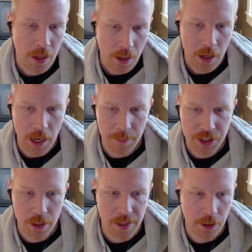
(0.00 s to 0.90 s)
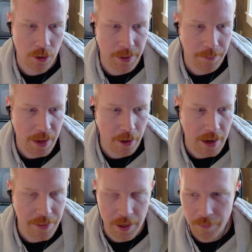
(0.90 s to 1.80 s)
it's going to be a little bit better, I
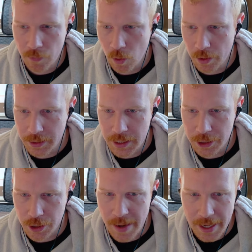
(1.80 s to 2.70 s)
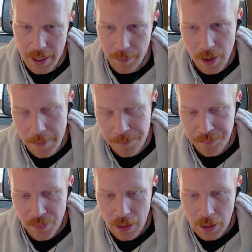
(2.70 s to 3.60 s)
think, for decision making. But
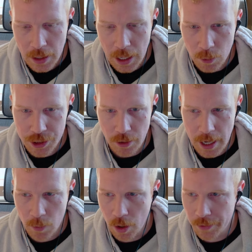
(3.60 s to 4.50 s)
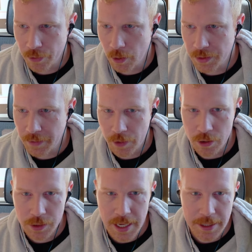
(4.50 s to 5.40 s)
we're still kind of working through it with different use
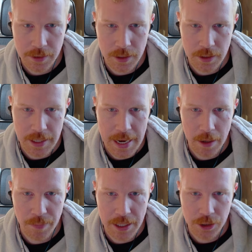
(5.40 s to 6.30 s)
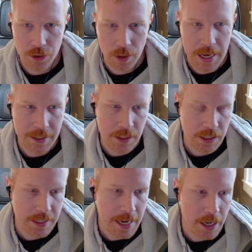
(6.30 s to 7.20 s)
cases and how to best utilize this
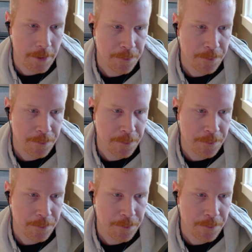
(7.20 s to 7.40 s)
data.